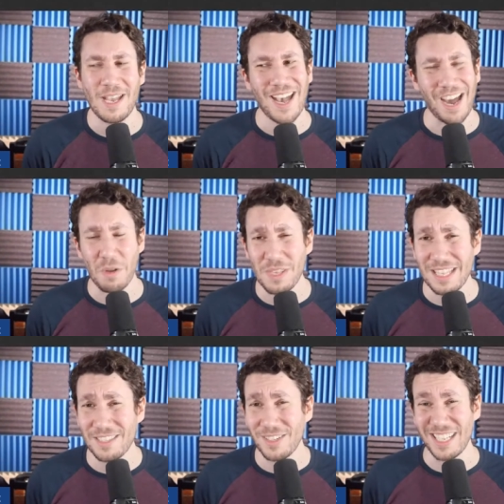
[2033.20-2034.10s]
I don't think
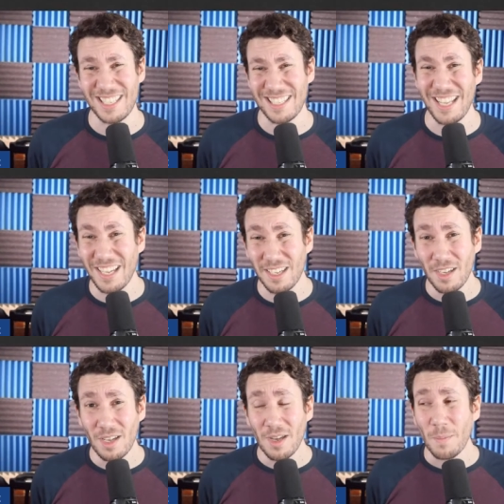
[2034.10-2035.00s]
that's going to stick,
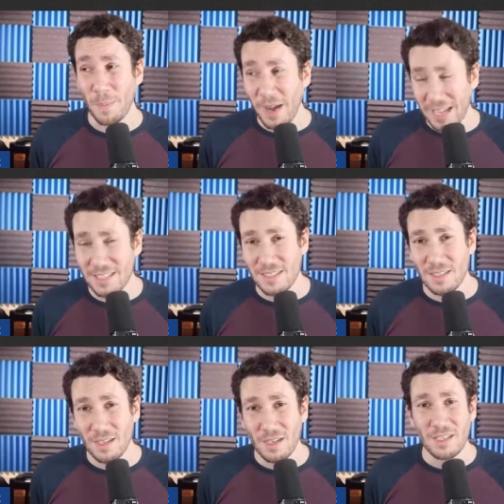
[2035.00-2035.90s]
but
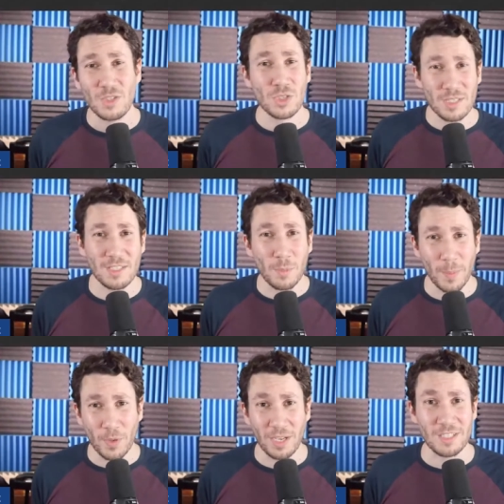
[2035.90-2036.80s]
he should still be
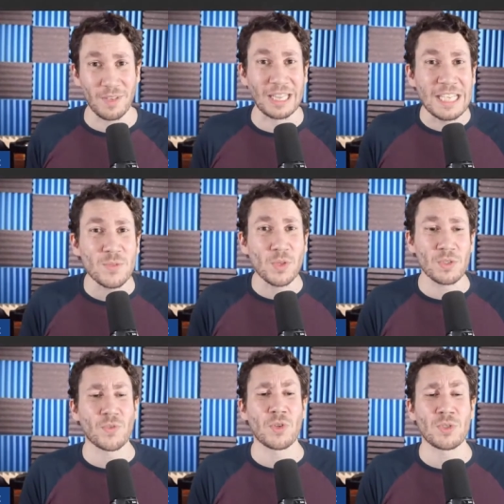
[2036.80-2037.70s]
productive at least for those
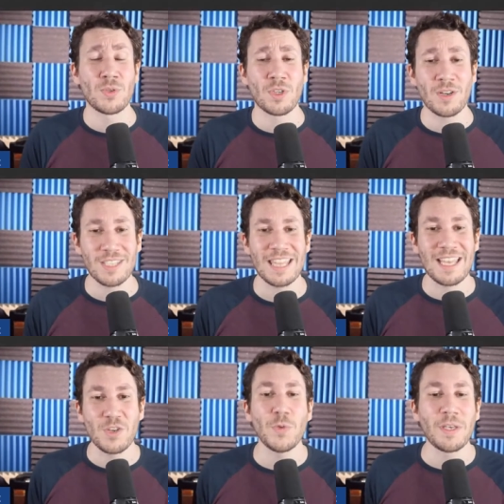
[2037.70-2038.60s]
first two starts, and
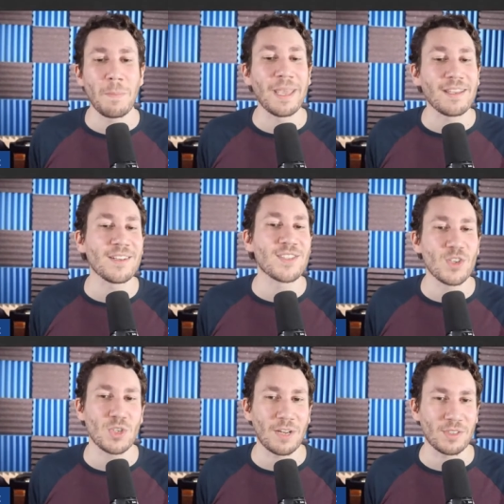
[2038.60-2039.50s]
then you can make a
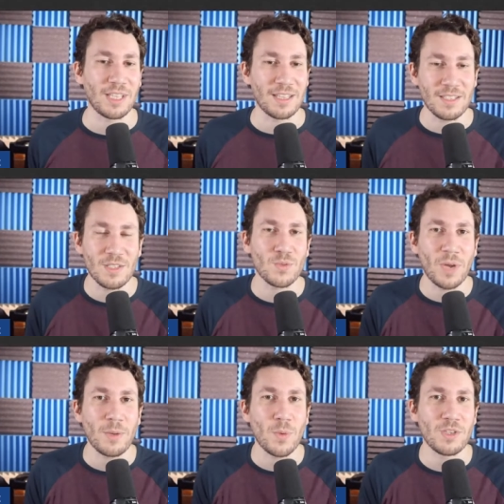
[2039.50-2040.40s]
decision after that. This is
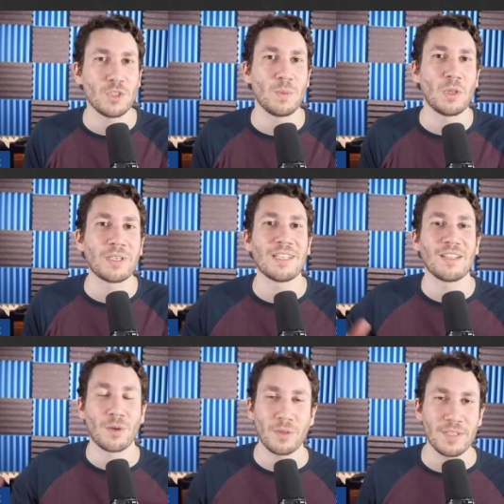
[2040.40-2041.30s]
right when you should be looking at
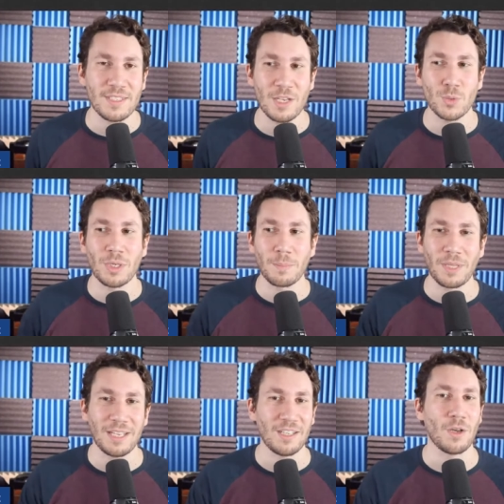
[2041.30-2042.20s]
the early schedule and
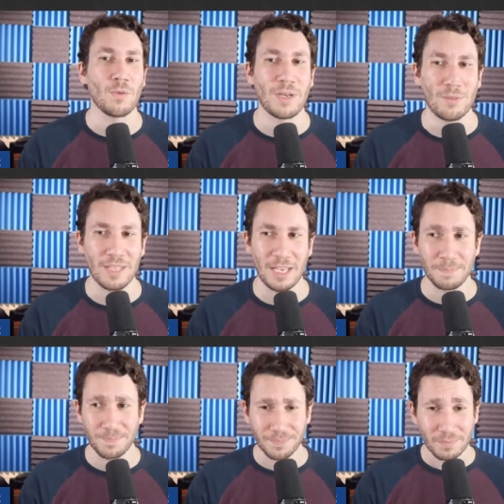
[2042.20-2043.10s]
planning around that.
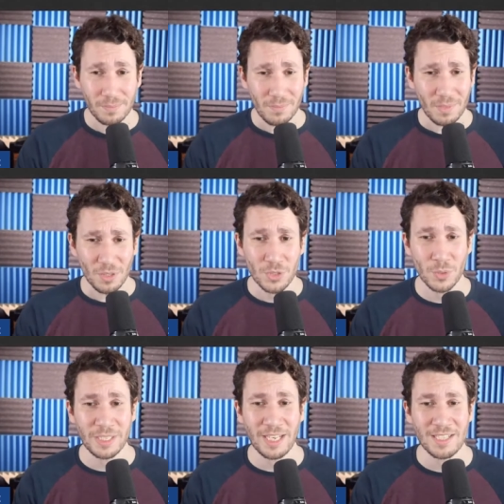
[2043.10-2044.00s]

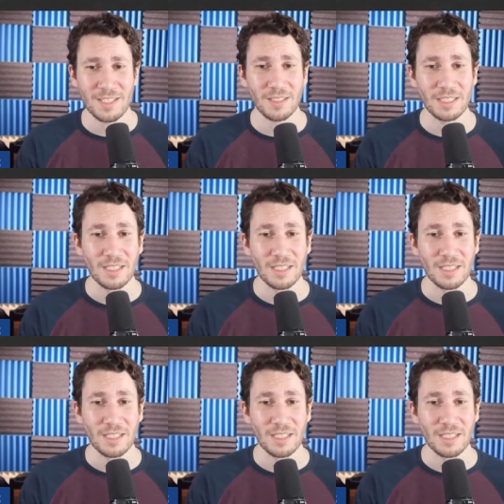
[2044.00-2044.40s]
Tony Gonsolin.